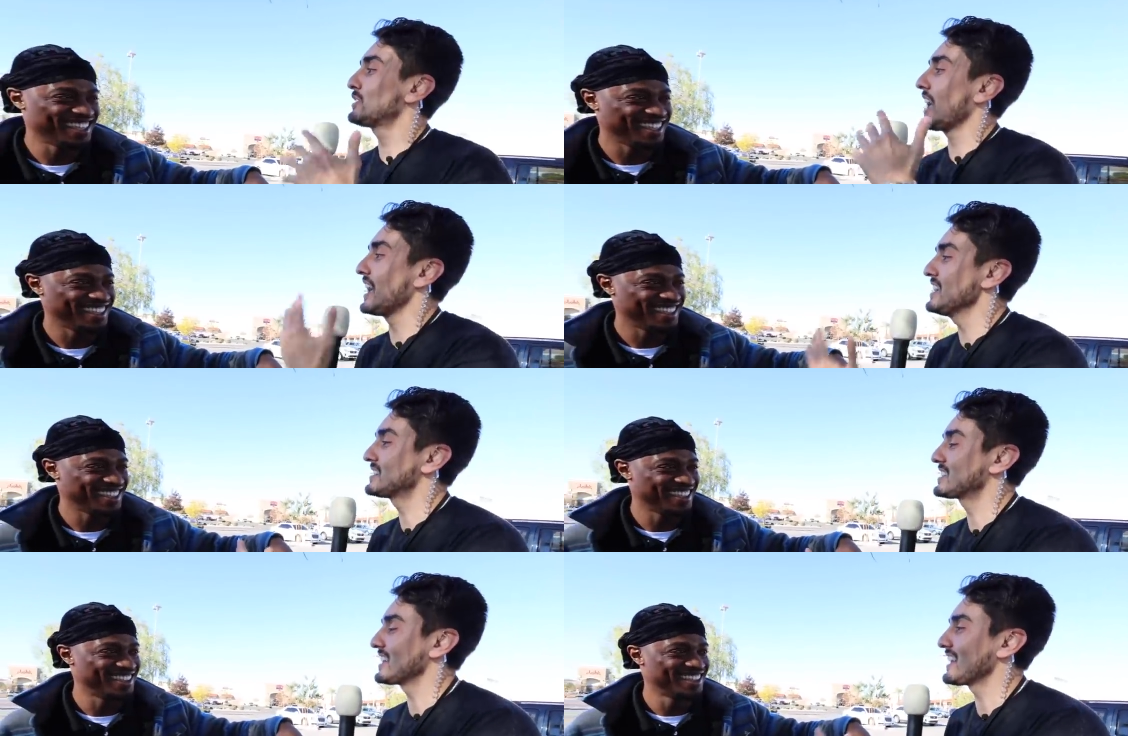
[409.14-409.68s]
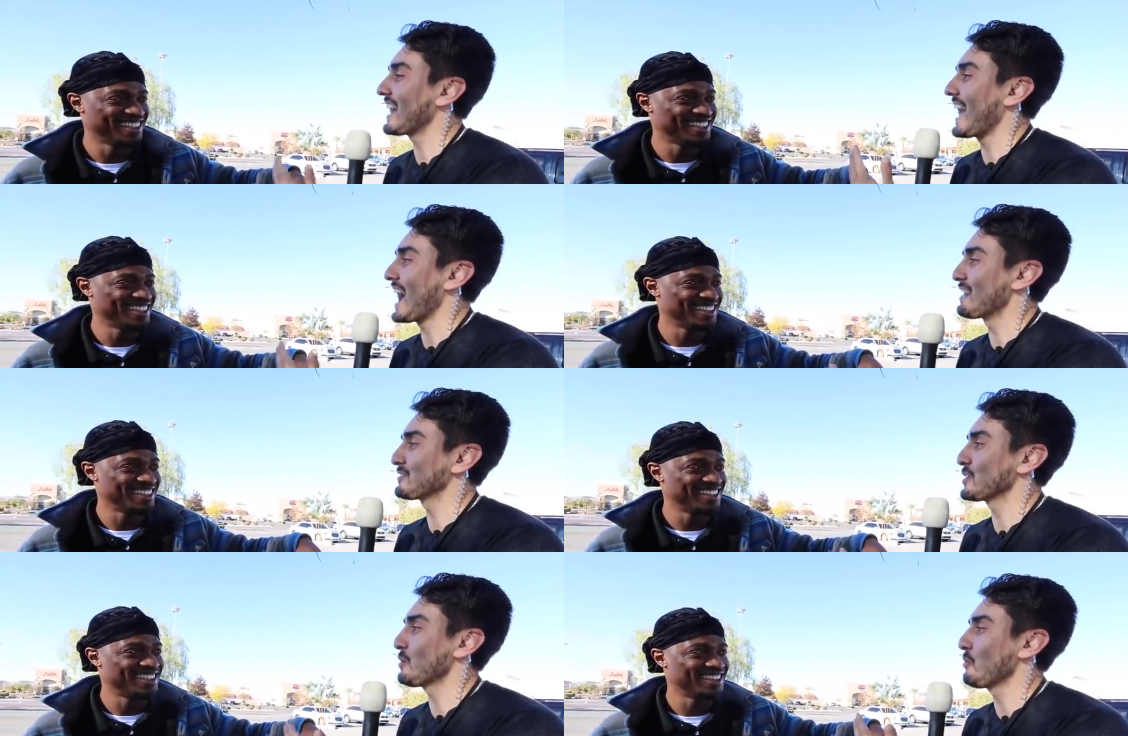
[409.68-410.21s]
Speaker 1: tasted
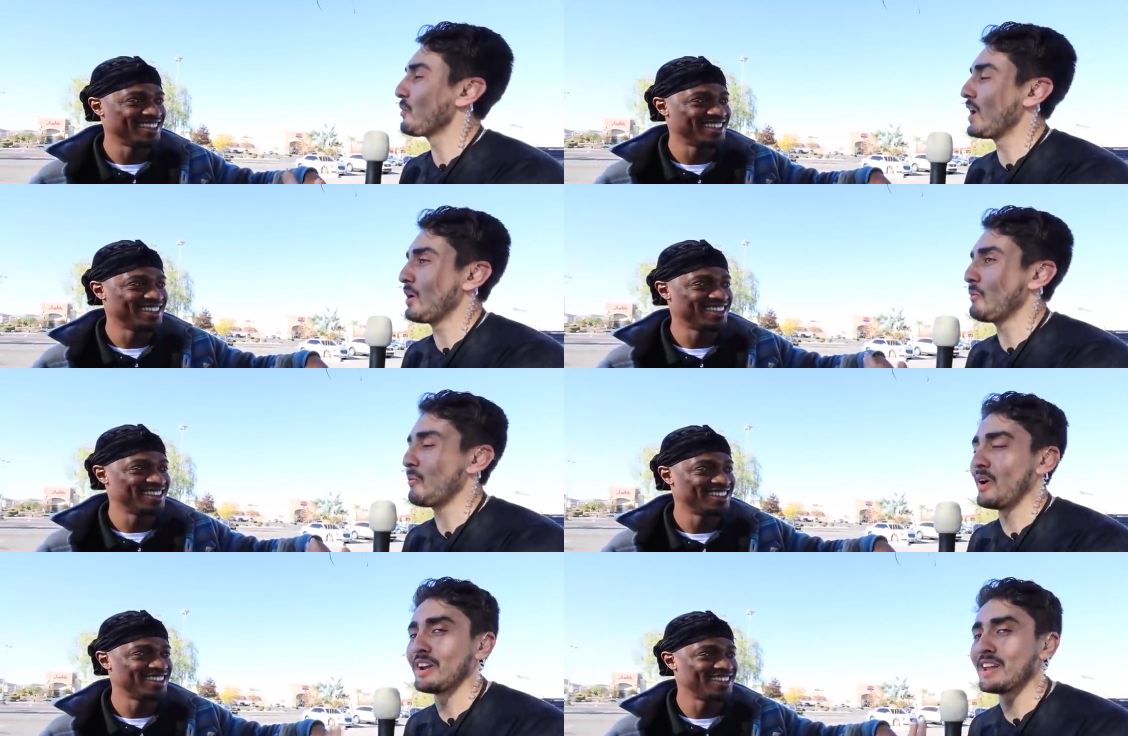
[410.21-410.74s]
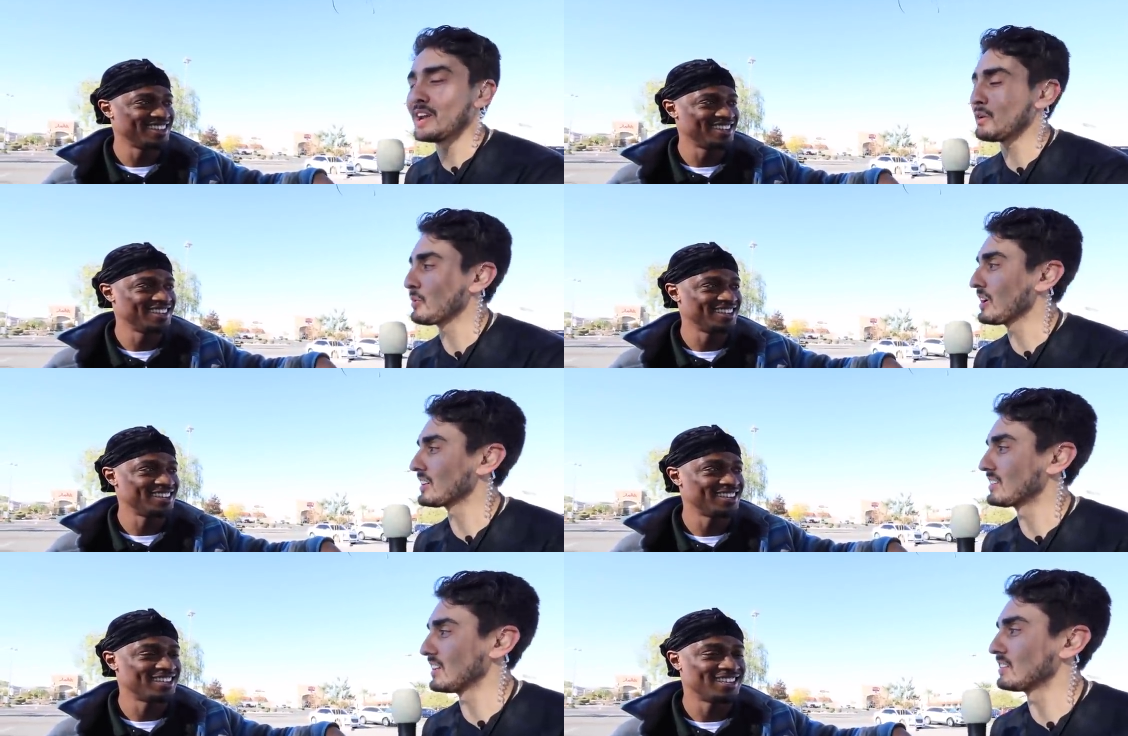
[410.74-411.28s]
after what One Hit
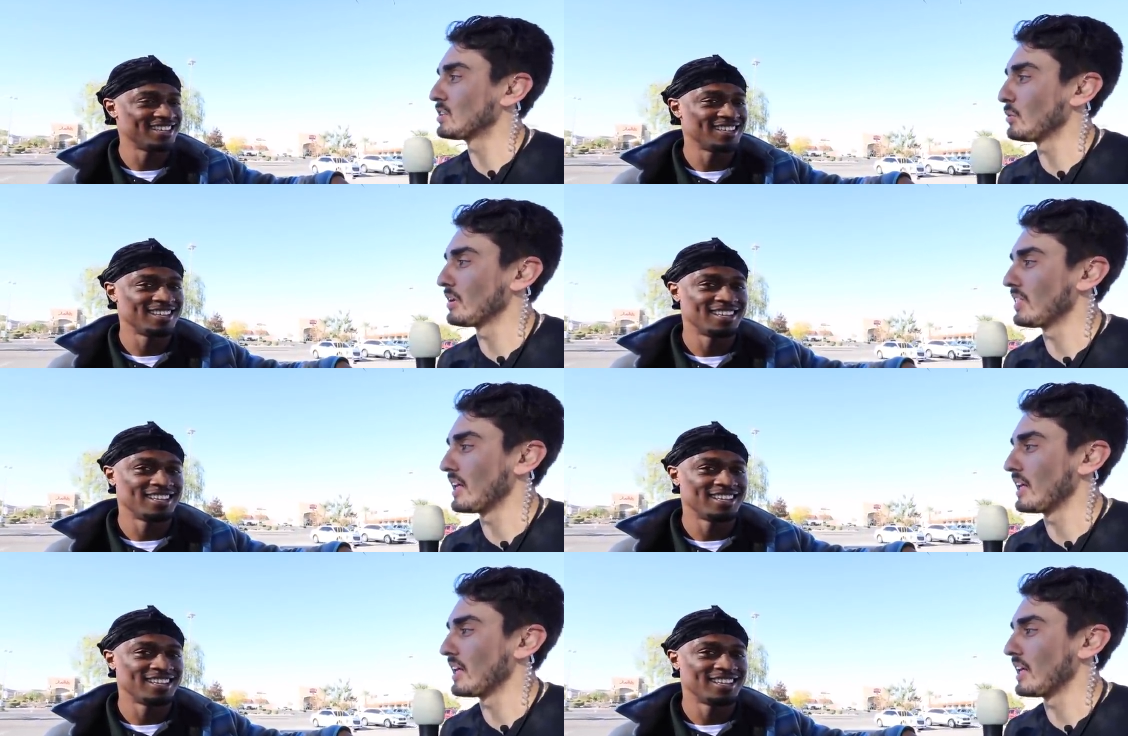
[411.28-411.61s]
Rick did to it